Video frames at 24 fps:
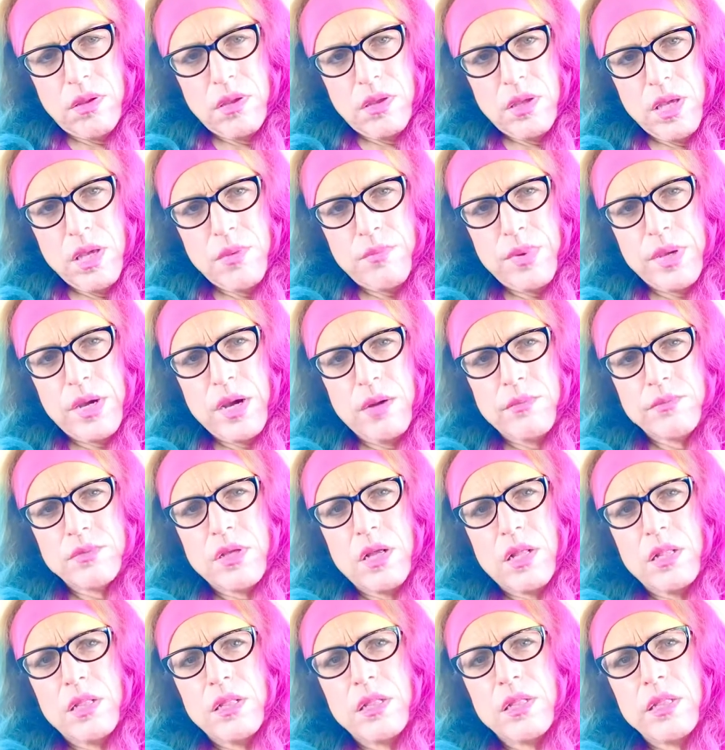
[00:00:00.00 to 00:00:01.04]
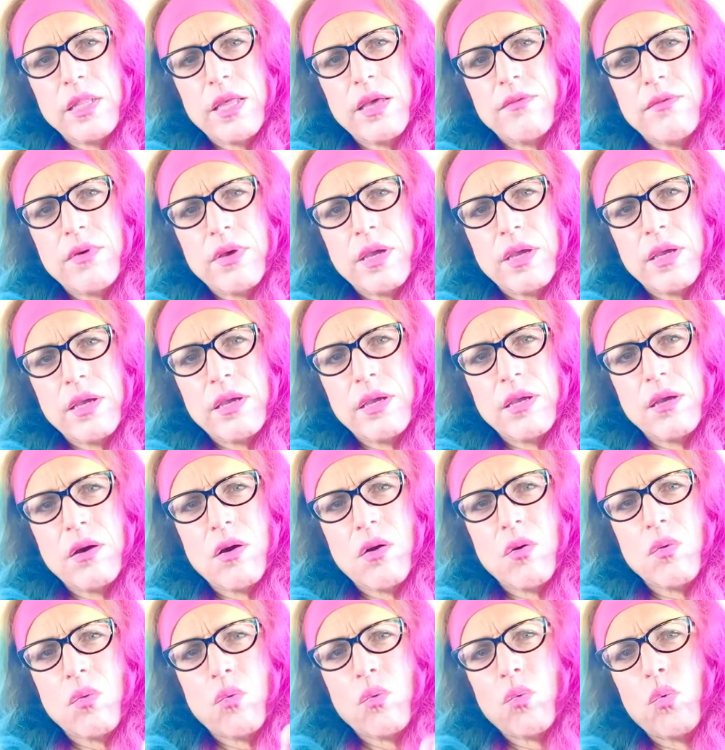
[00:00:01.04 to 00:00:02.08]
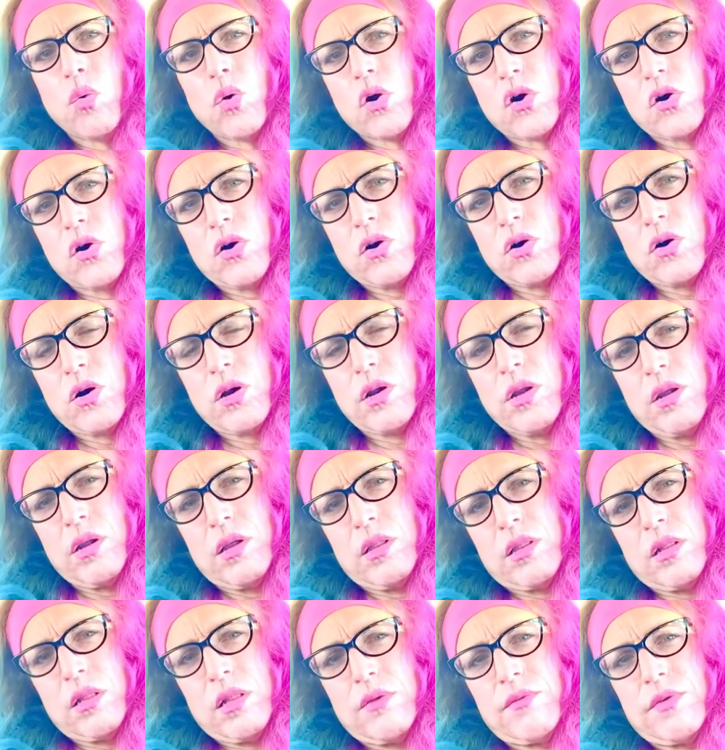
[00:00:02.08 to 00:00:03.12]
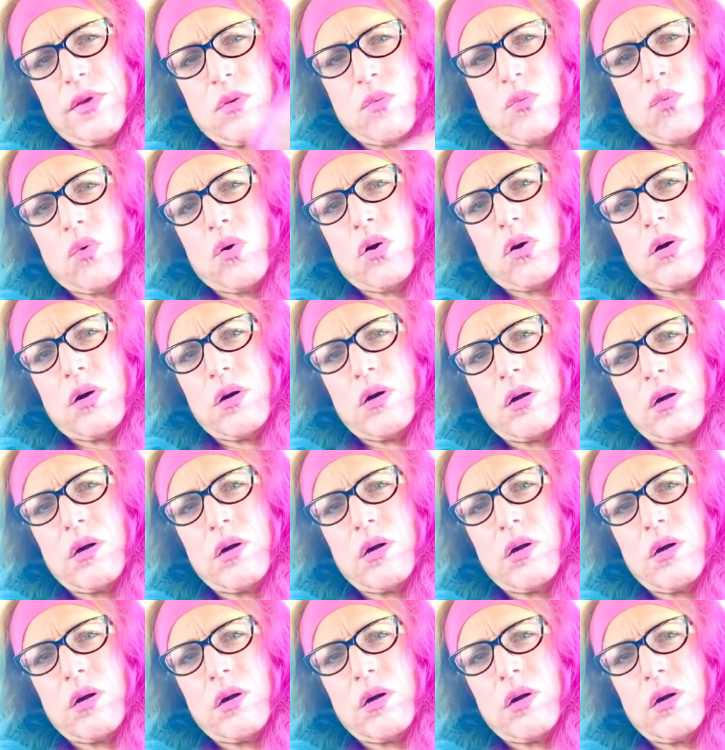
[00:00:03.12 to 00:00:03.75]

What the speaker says: It becomes a living word, the living word.